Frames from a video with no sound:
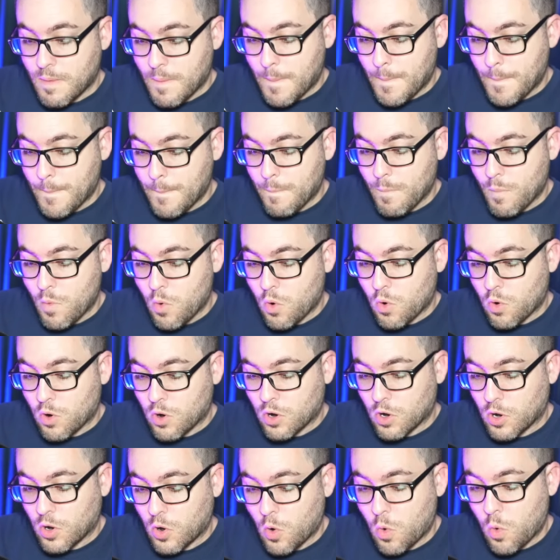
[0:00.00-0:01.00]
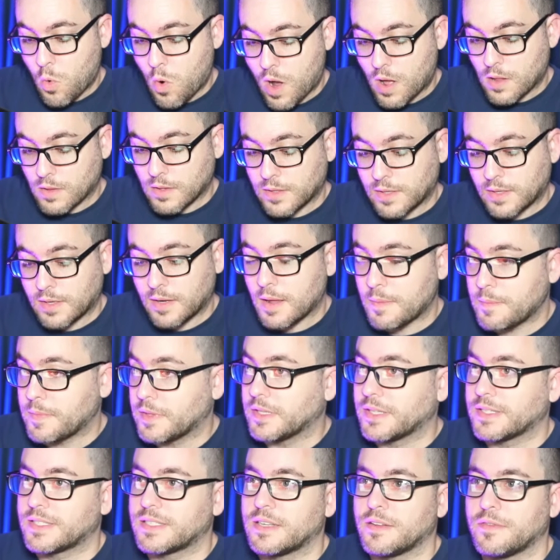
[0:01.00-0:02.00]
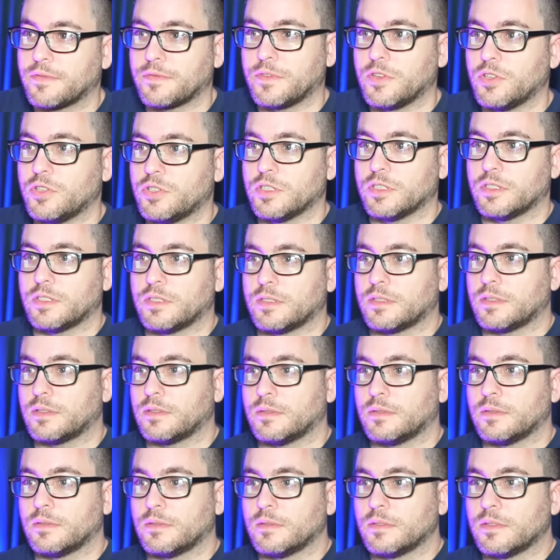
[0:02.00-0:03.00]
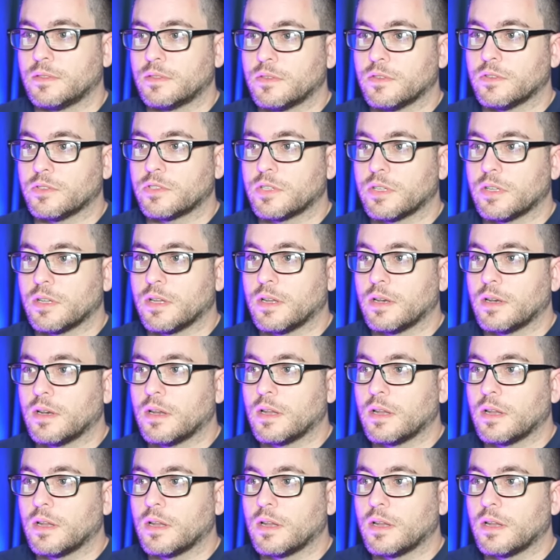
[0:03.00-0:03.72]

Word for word: more quality. I mean, let's see if you just search that.